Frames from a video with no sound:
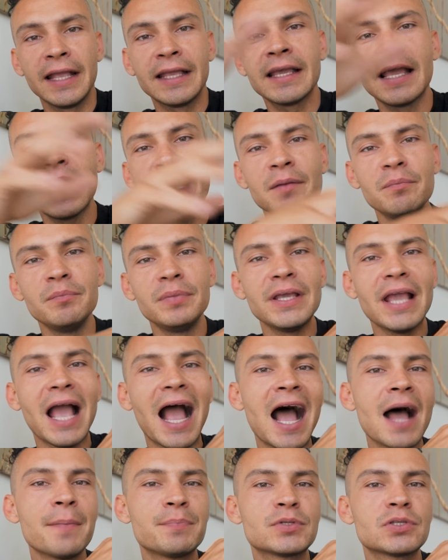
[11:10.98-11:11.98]
can be
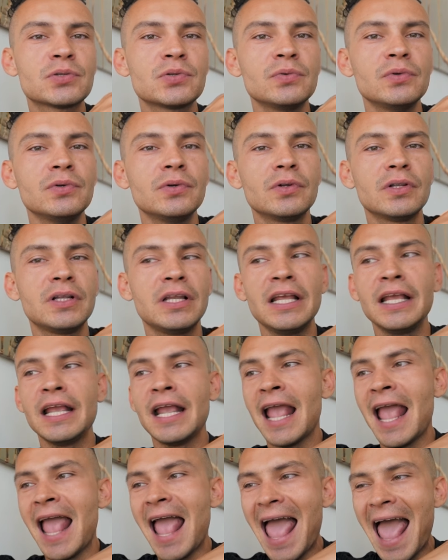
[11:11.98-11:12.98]

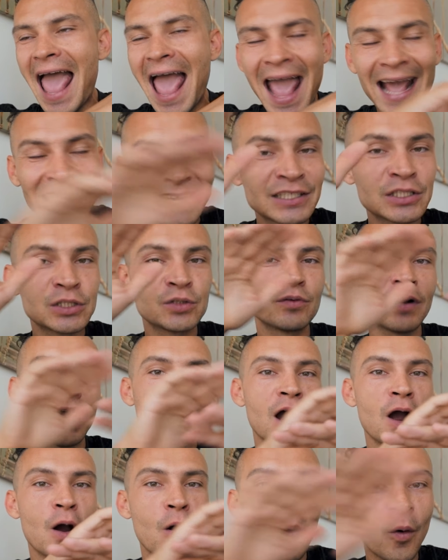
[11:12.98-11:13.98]
absolutely
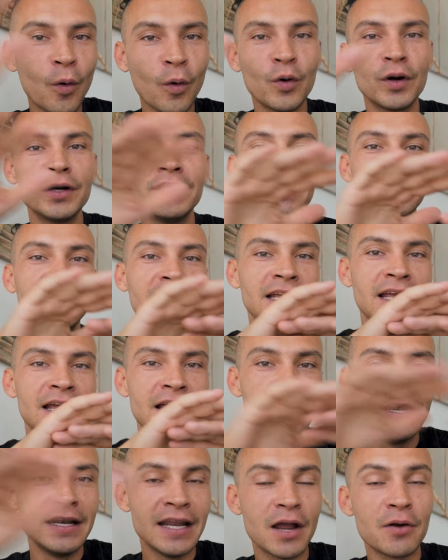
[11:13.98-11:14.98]
extra
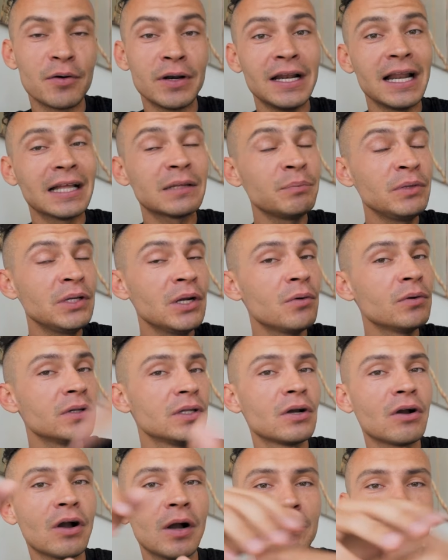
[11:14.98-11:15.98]
ordinary. Let me know in
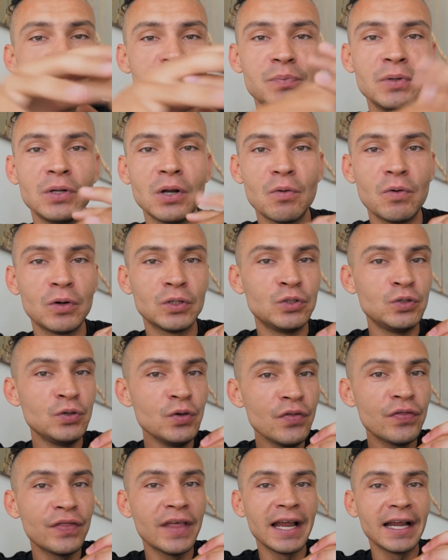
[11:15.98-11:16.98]
the comments below what
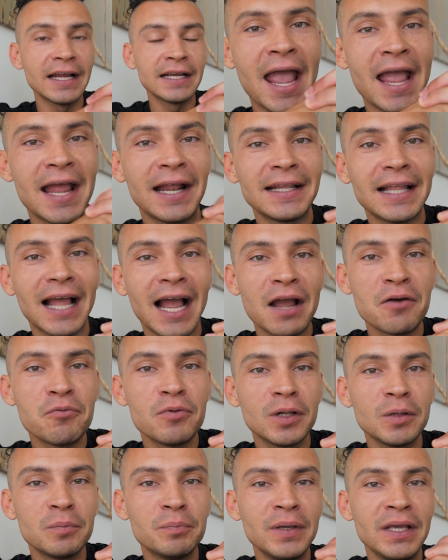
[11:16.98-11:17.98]
you think and I
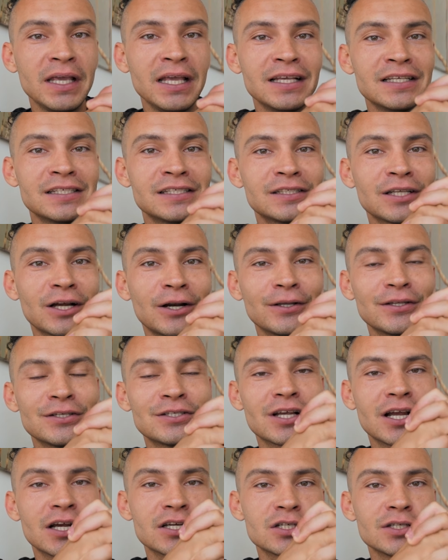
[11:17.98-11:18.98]
will be start
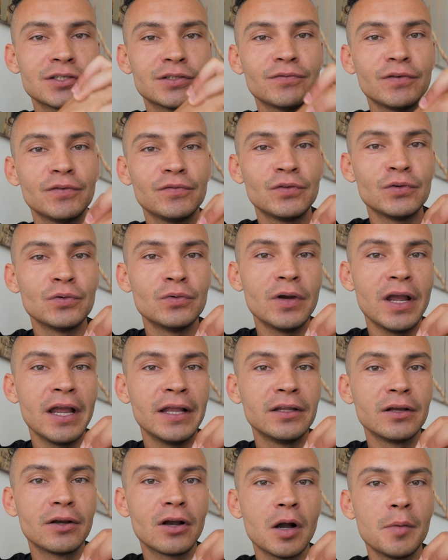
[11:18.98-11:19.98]
discussions with you
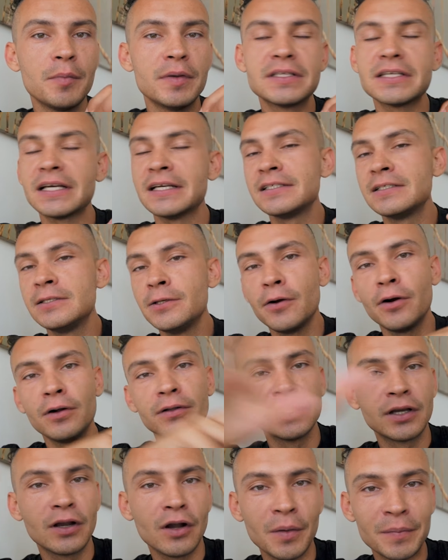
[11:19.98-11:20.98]
in the comments. I see all
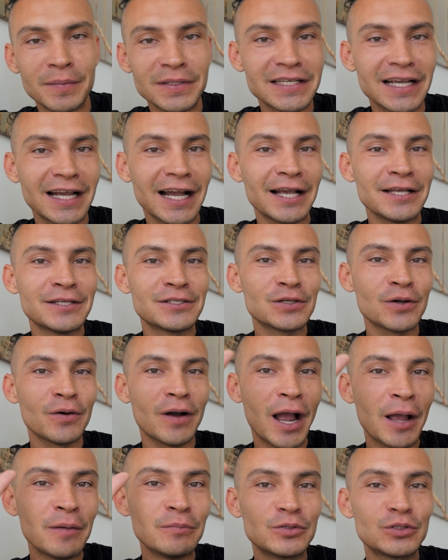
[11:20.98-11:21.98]
the comments guys,
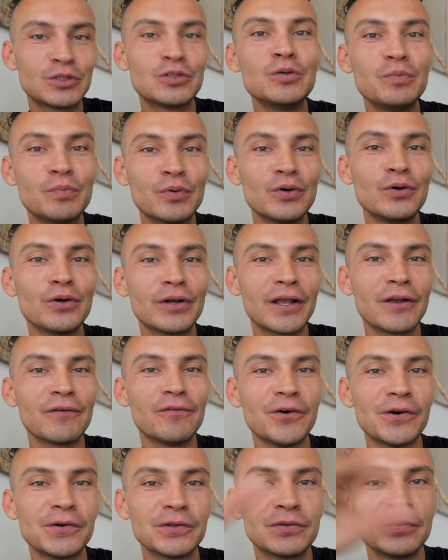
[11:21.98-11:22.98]
so I'm super looking
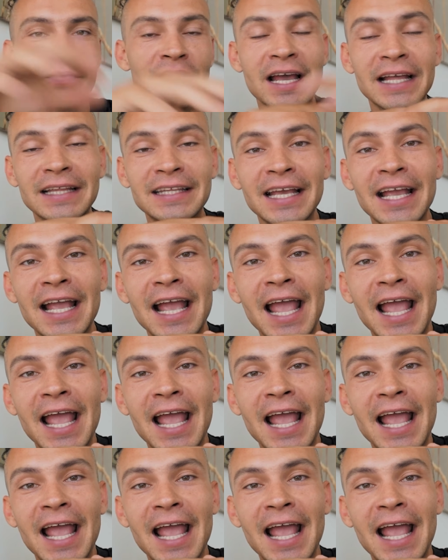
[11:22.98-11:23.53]
forward to that